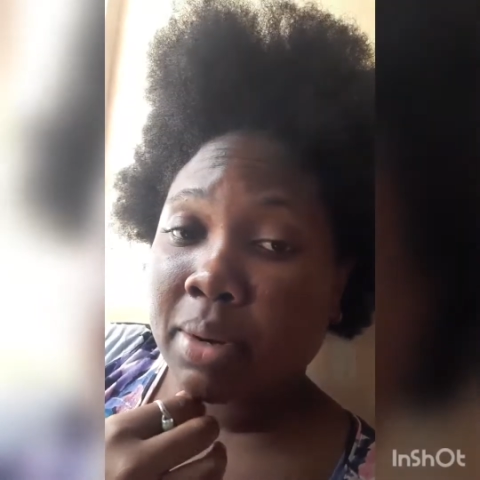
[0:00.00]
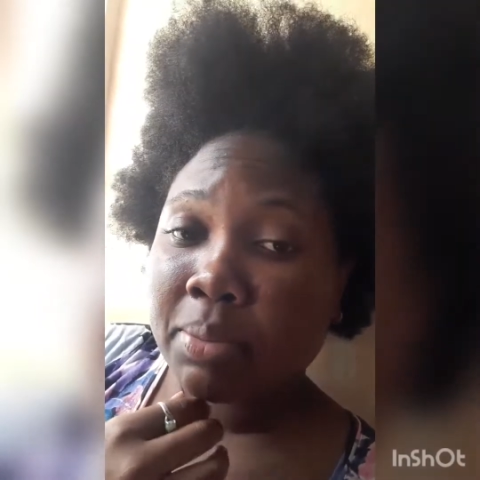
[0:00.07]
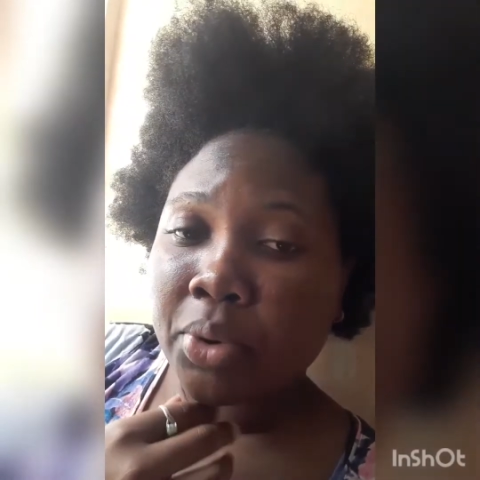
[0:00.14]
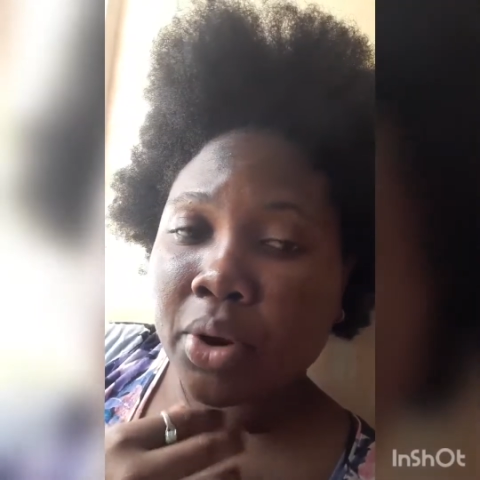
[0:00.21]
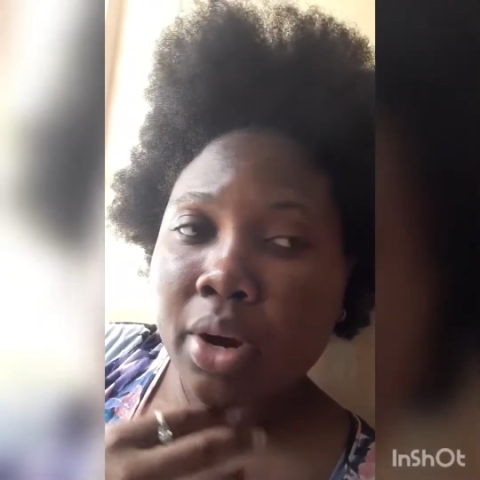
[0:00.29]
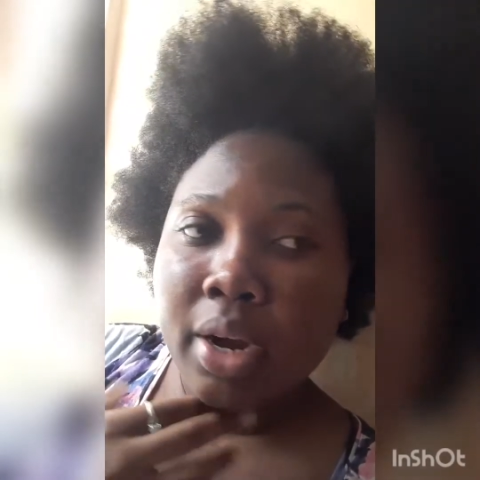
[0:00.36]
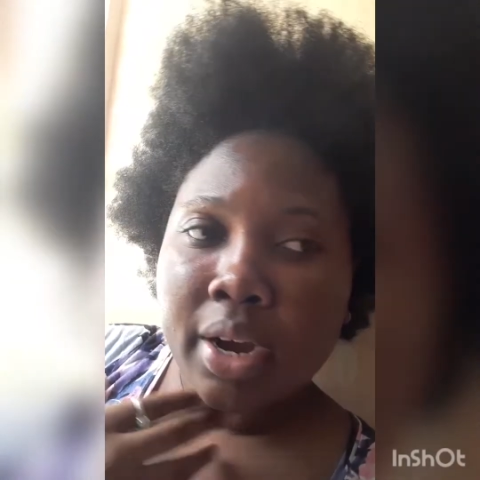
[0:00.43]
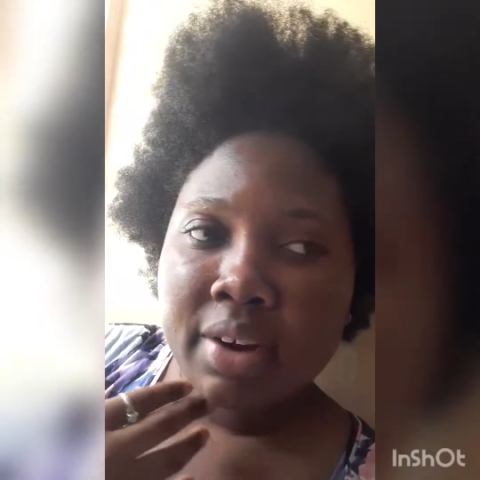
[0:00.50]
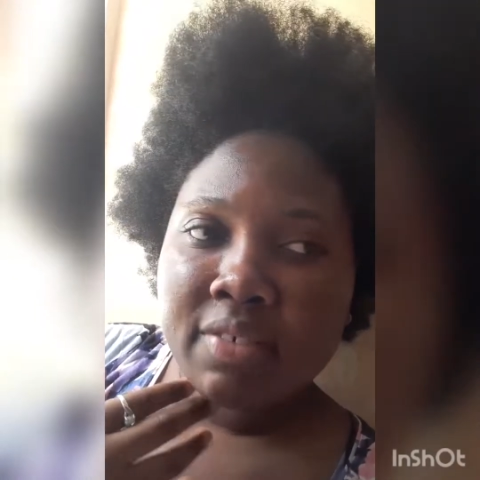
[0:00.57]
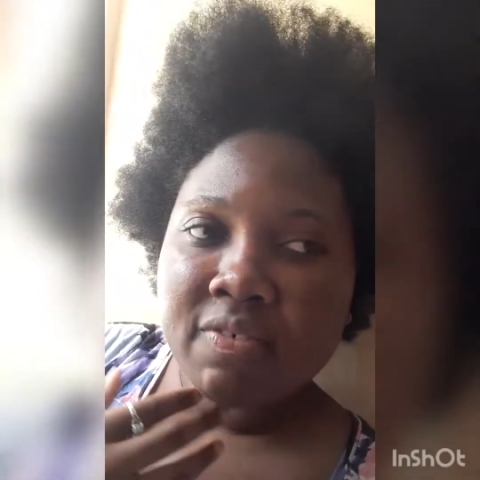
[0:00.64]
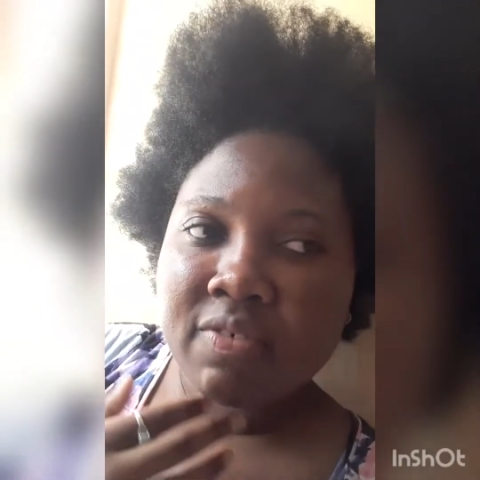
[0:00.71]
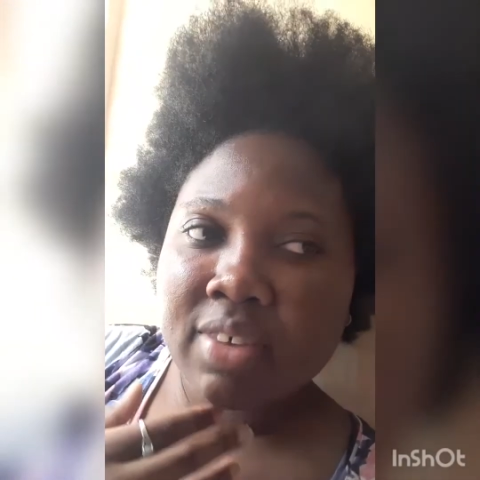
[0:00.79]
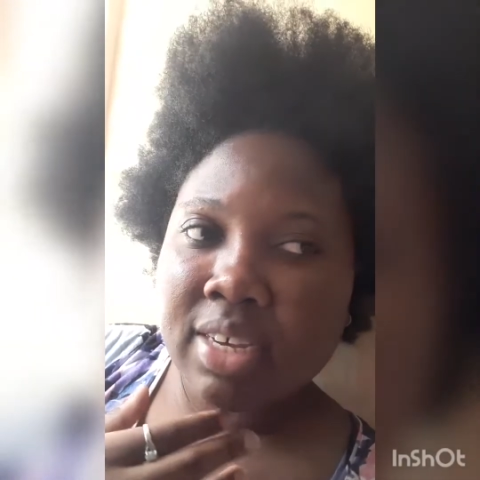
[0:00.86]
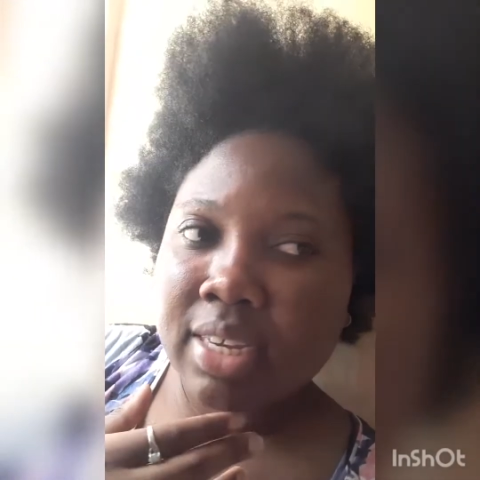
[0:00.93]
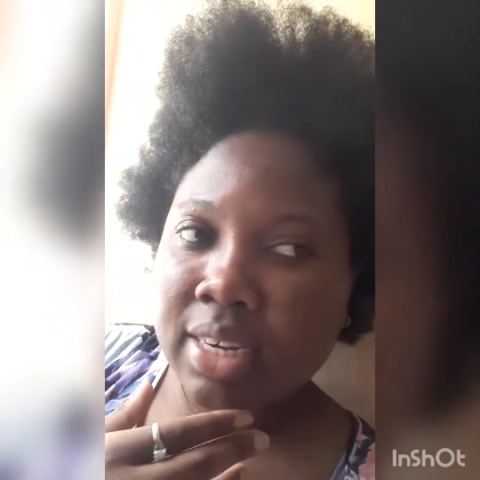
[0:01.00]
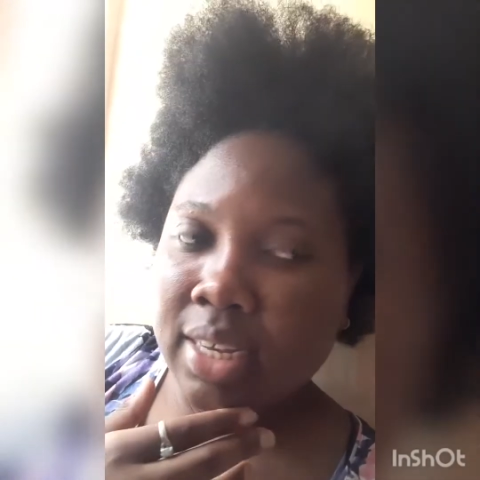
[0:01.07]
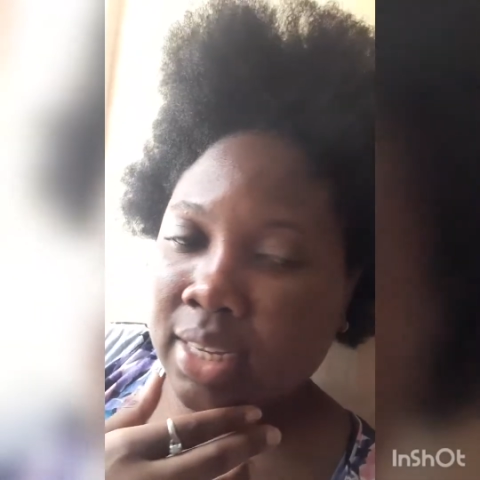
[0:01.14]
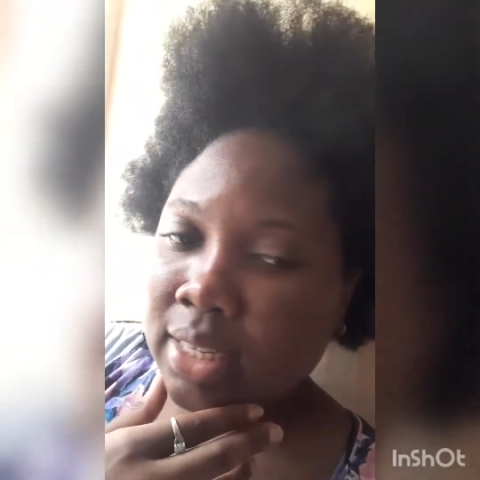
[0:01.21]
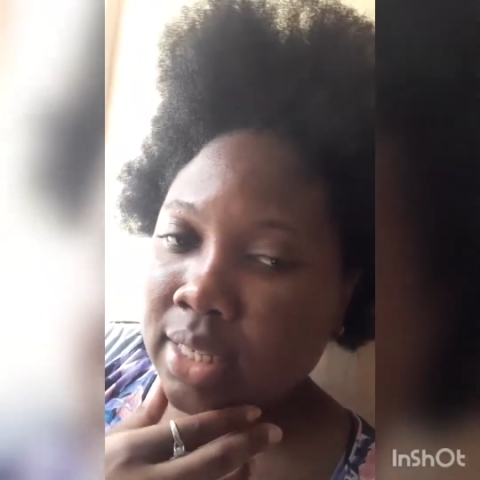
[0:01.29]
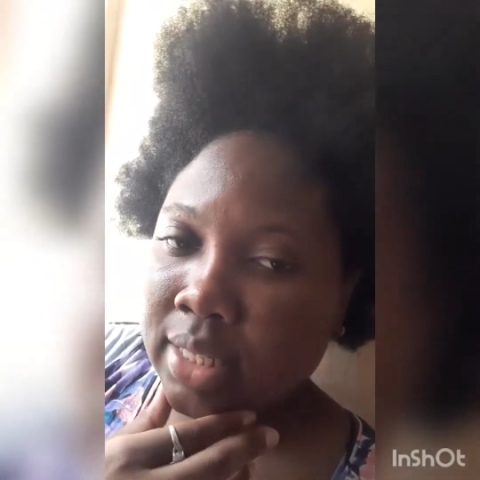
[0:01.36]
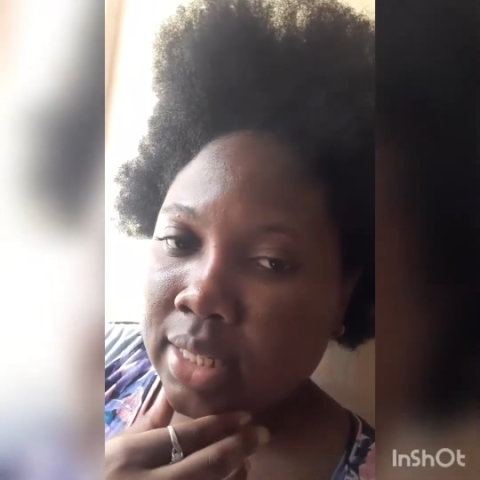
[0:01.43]
more
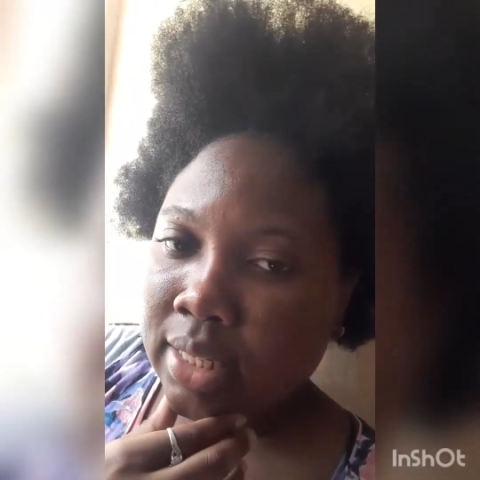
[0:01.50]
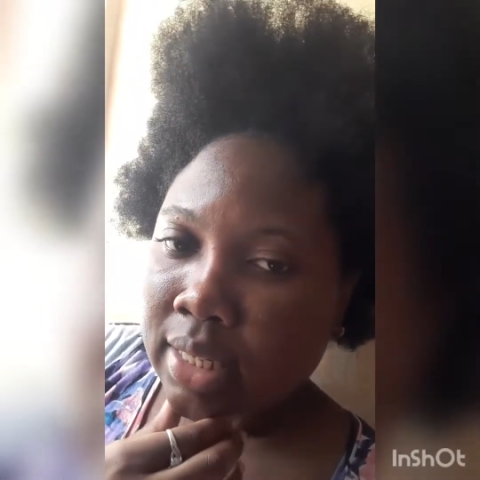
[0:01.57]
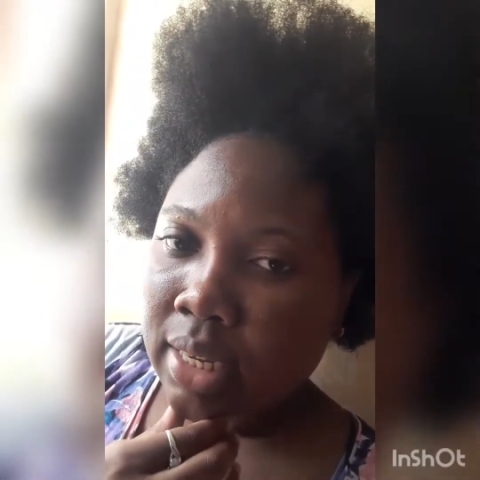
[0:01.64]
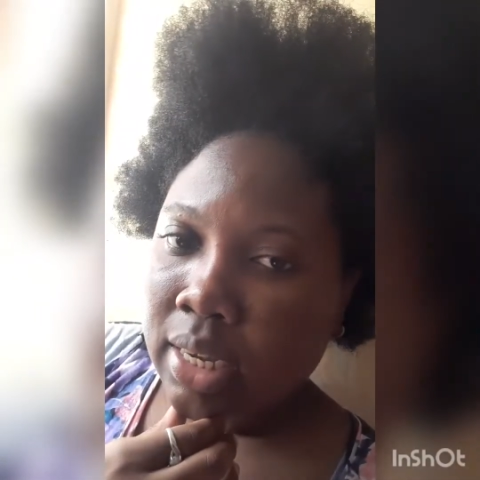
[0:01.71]
convenient